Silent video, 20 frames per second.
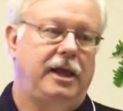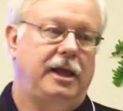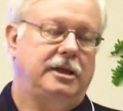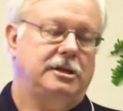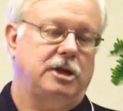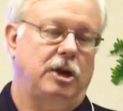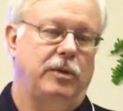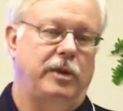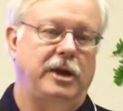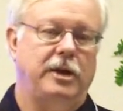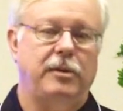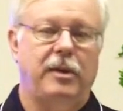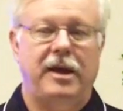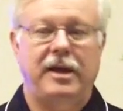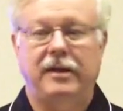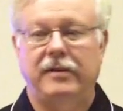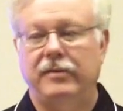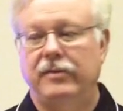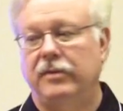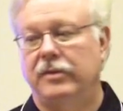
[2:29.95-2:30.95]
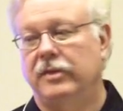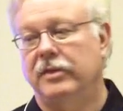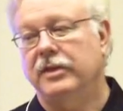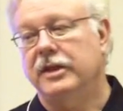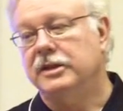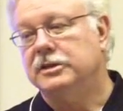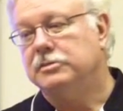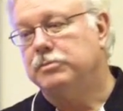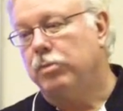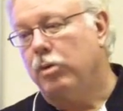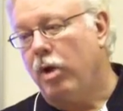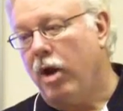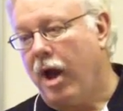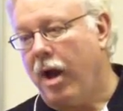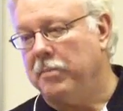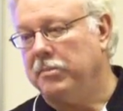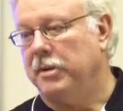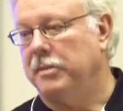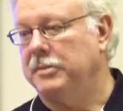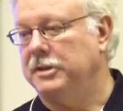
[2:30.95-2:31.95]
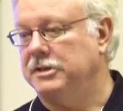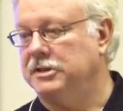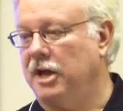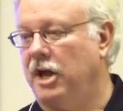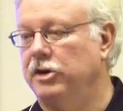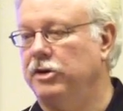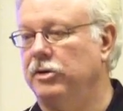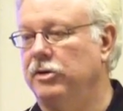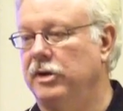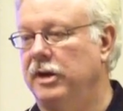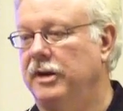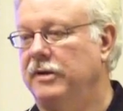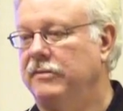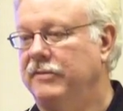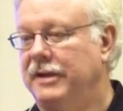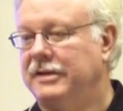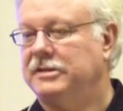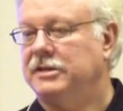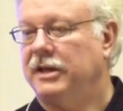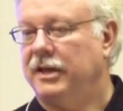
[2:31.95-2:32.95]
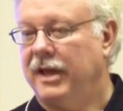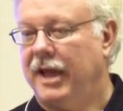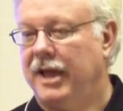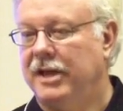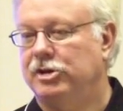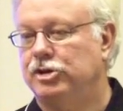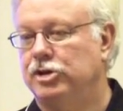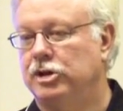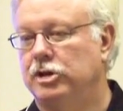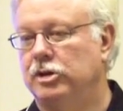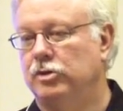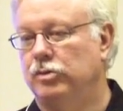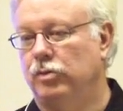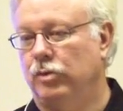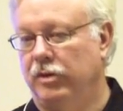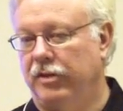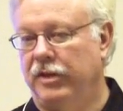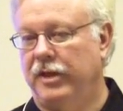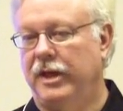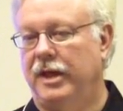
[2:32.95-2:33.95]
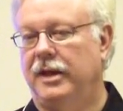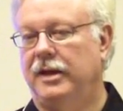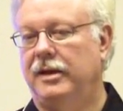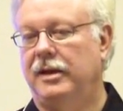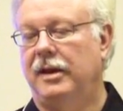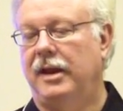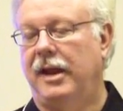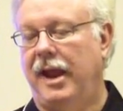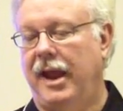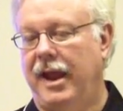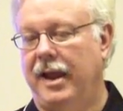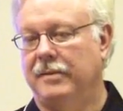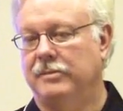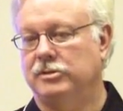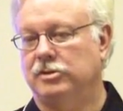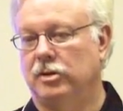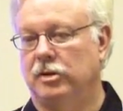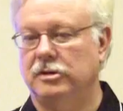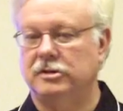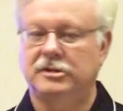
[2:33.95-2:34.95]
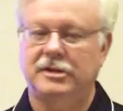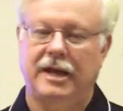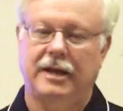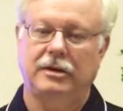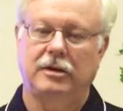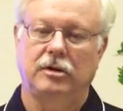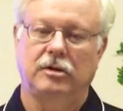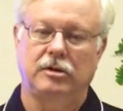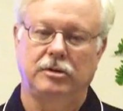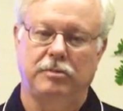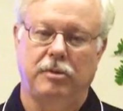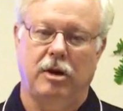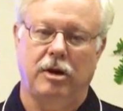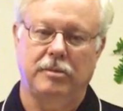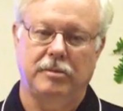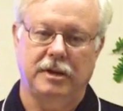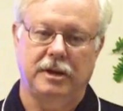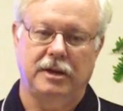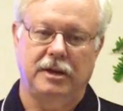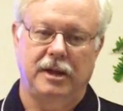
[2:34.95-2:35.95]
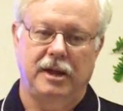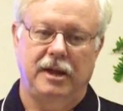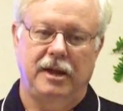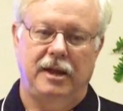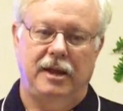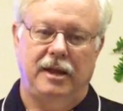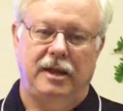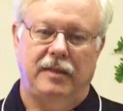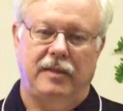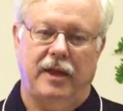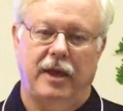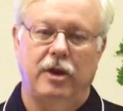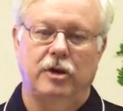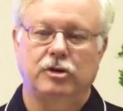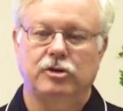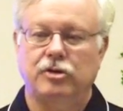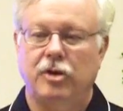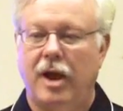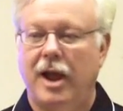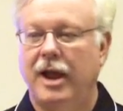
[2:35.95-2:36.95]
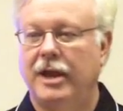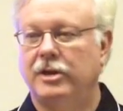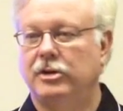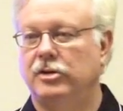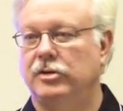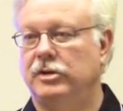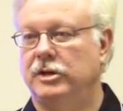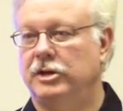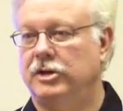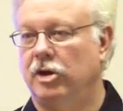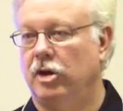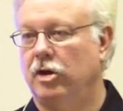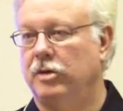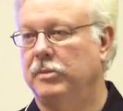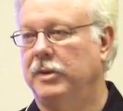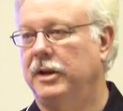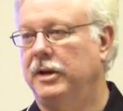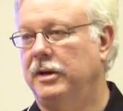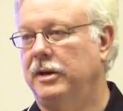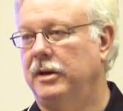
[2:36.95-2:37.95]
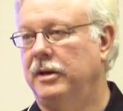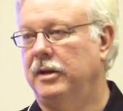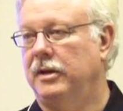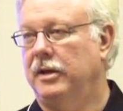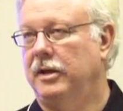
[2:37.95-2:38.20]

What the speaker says: So anyway, this problem is under investigation within AMSOIL's technical department. They are trying to determine